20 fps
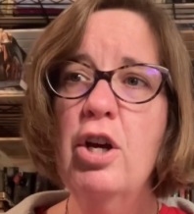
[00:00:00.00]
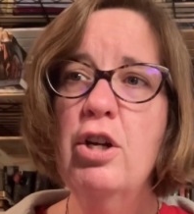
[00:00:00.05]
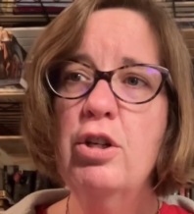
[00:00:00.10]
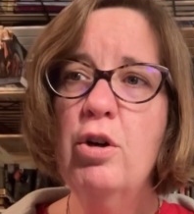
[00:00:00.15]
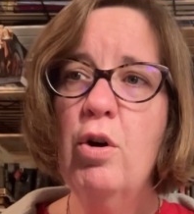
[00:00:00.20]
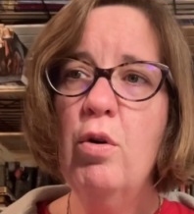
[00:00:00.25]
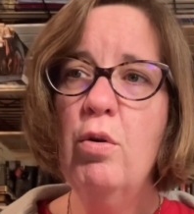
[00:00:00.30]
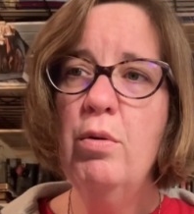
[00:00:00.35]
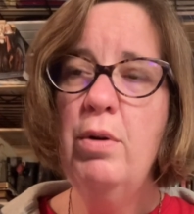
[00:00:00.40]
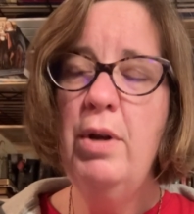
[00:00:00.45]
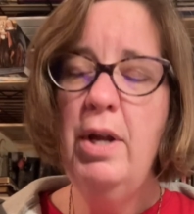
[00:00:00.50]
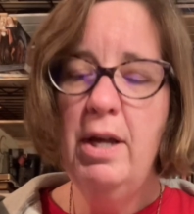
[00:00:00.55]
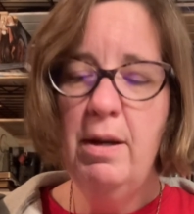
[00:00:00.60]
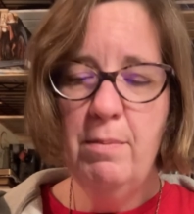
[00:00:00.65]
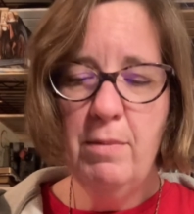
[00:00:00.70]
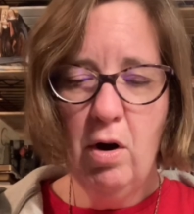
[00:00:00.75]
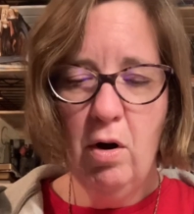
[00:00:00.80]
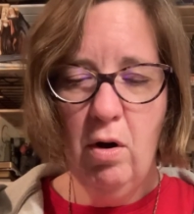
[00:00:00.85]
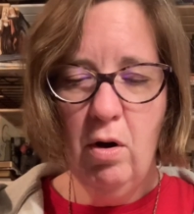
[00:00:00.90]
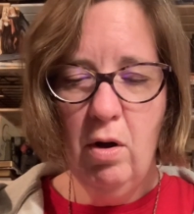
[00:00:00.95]
told
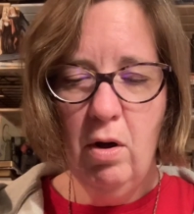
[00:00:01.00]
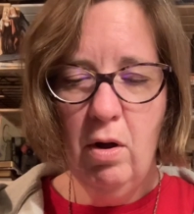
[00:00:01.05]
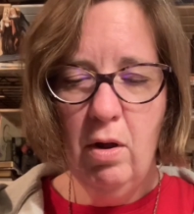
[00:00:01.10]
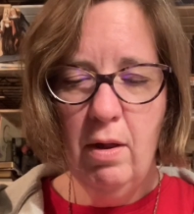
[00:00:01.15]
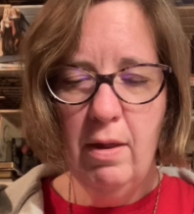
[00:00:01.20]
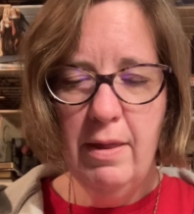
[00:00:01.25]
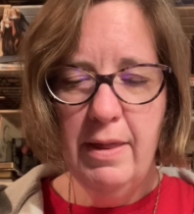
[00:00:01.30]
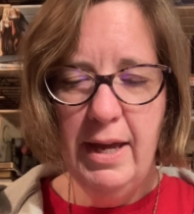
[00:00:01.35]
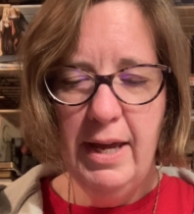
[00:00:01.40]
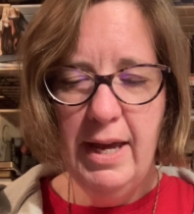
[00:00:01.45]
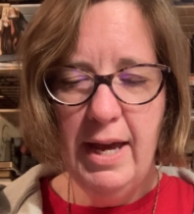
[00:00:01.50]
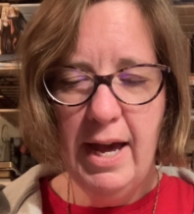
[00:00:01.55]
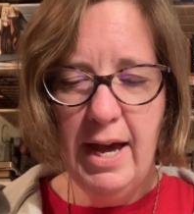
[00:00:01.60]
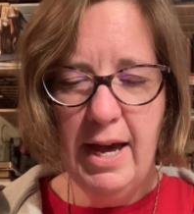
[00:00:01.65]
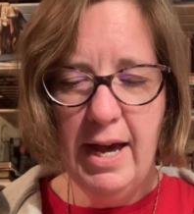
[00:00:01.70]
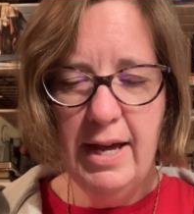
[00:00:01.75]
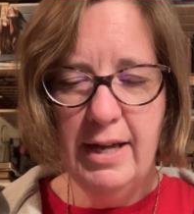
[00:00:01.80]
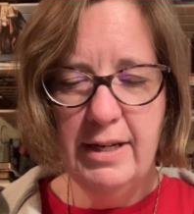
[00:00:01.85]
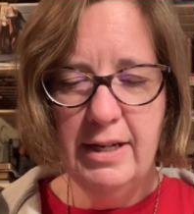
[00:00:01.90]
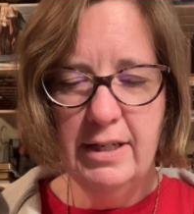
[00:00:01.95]
him all they
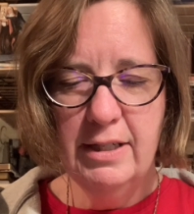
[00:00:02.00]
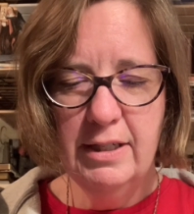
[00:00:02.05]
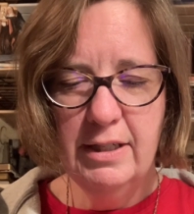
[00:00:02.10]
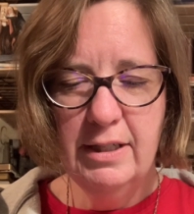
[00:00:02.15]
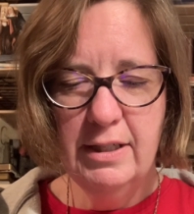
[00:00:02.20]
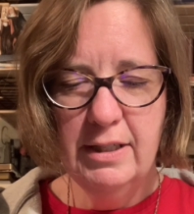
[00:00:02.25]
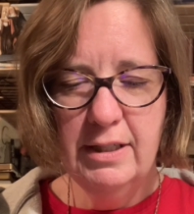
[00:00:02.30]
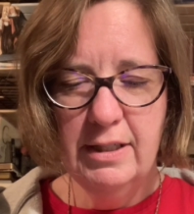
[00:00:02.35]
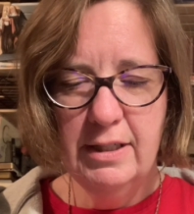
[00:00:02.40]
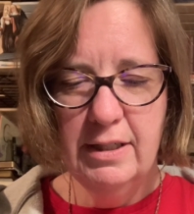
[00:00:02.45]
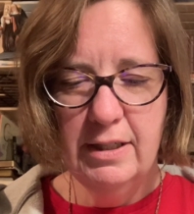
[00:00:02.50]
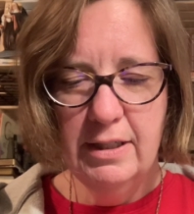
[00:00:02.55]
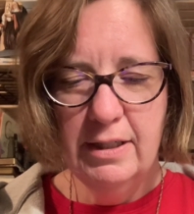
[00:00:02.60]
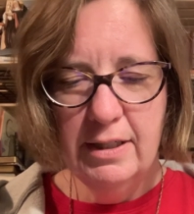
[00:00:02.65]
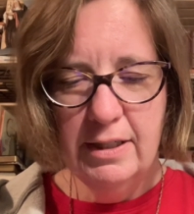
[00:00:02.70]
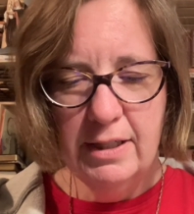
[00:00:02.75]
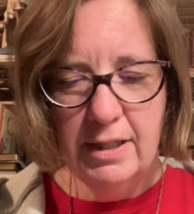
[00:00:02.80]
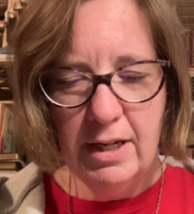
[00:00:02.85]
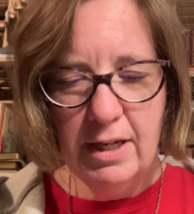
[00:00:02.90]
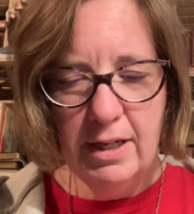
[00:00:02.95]
had
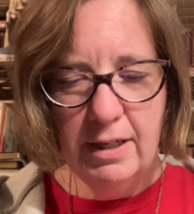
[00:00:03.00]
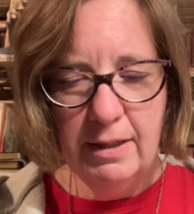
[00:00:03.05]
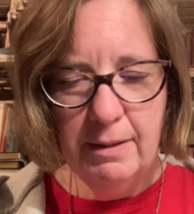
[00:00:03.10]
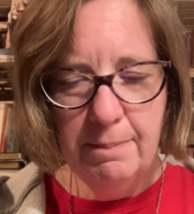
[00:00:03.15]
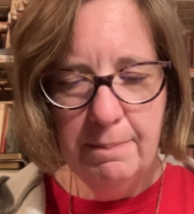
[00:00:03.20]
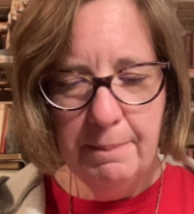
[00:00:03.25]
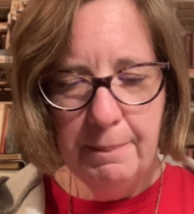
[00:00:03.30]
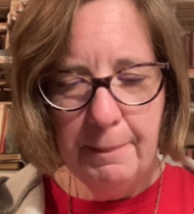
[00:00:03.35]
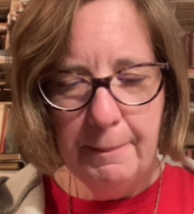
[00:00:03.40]
done.